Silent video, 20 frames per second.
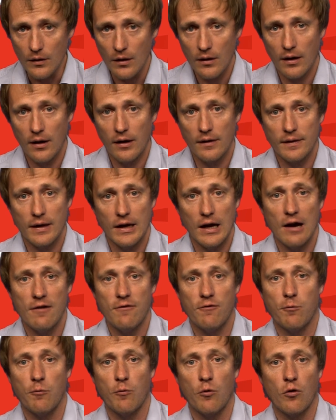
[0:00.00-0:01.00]
They
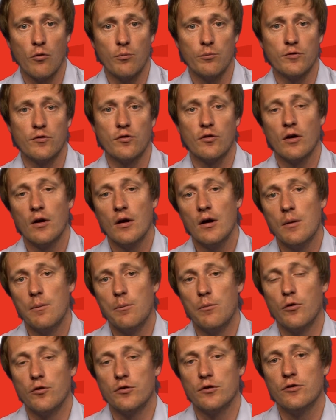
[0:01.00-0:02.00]
have formed
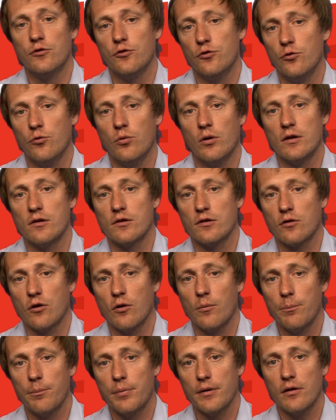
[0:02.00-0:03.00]
more than 200
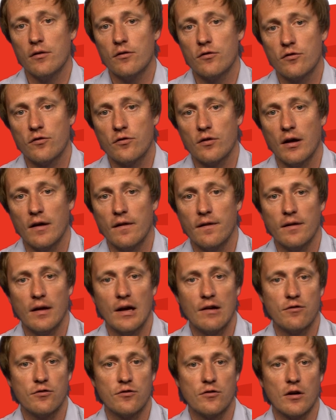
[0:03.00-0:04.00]
companies, and they
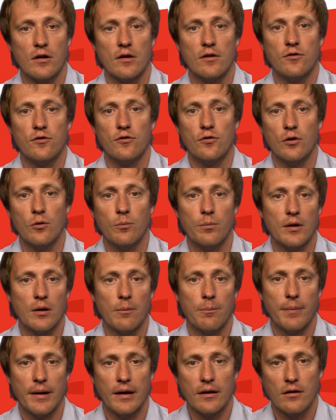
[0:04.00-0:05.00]
have started to open
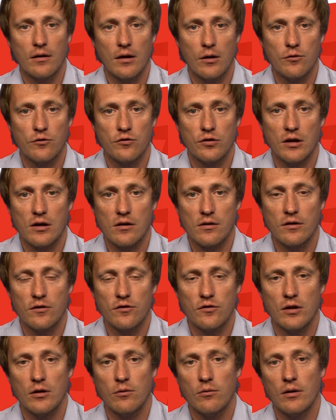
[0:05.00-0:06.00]
up bank accounts here in
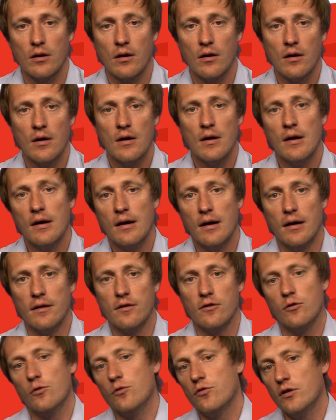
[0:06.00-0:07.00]
Estonia
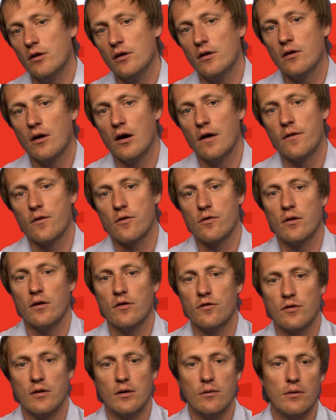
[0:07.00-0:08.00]
and using other
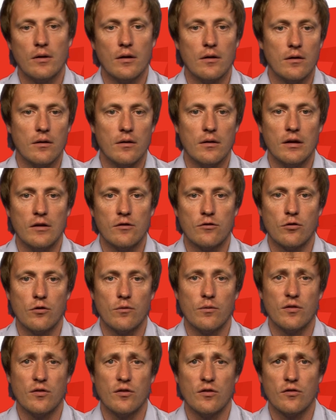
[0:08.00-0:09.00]
Estonian
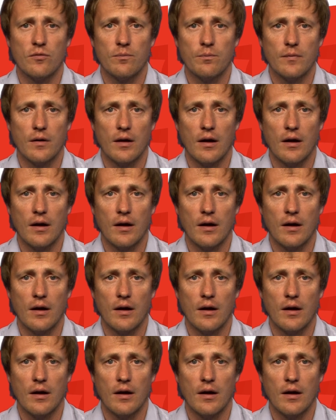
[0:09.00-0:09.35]
e-services.